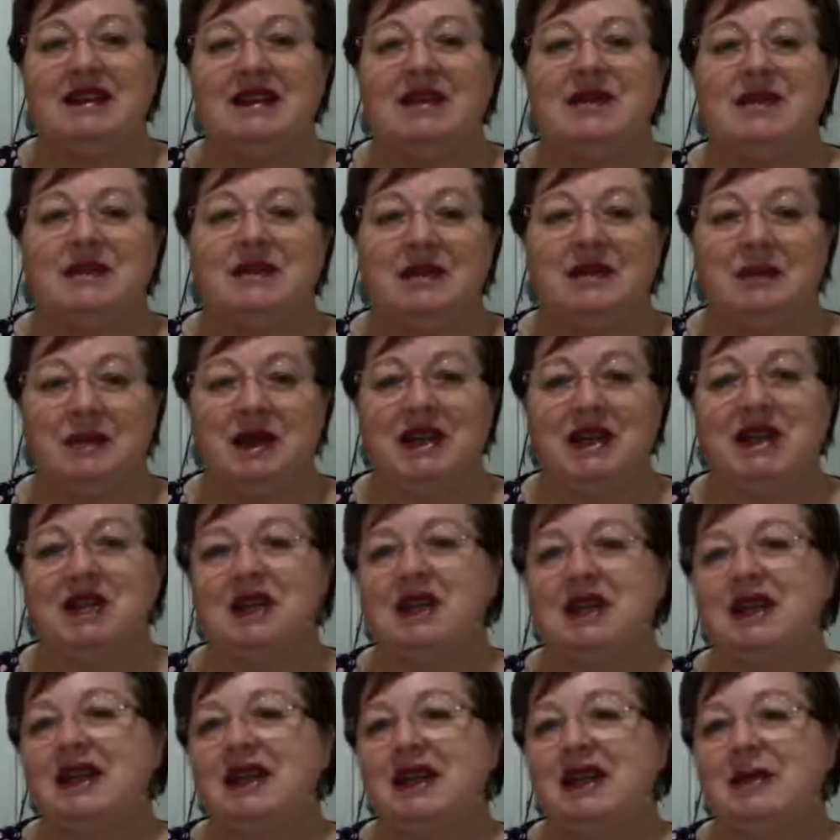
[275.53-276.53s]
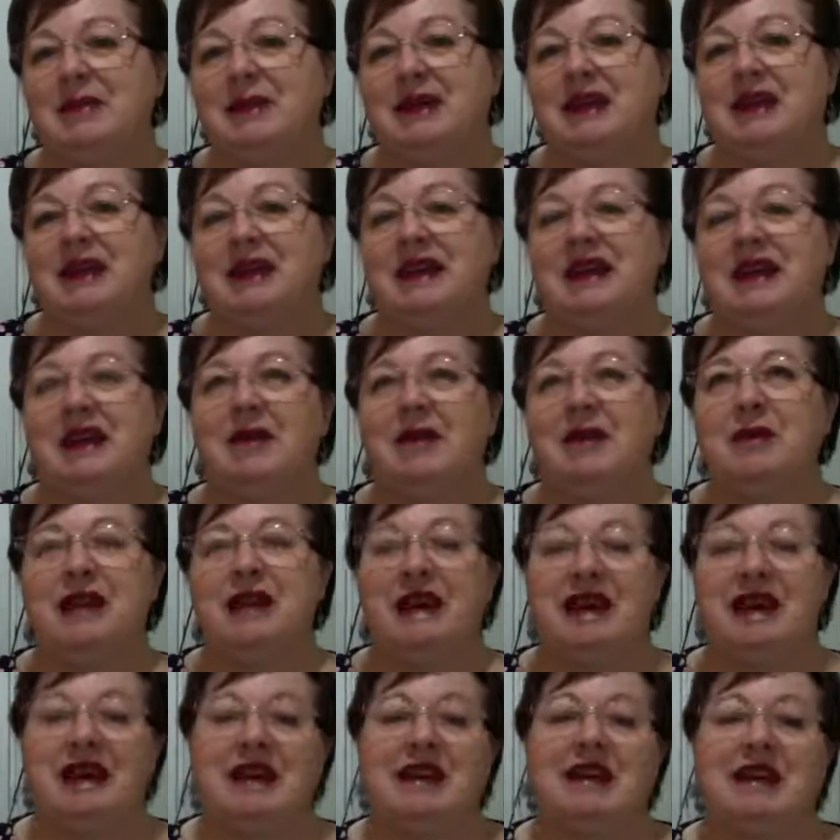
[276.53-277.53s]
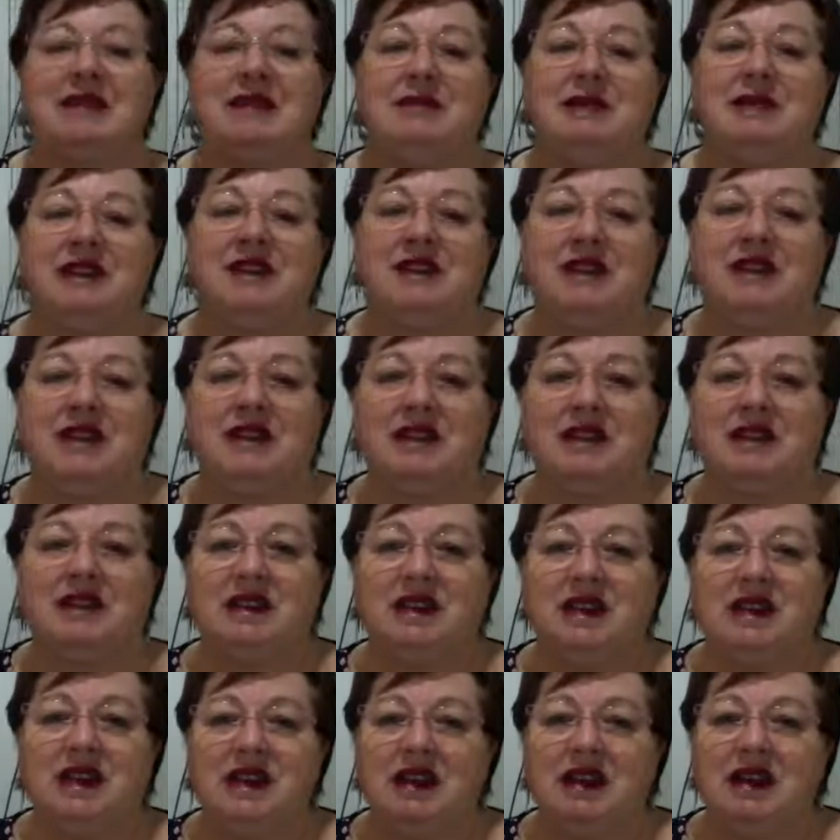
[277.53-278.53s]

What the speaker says: information coming in and we end up living on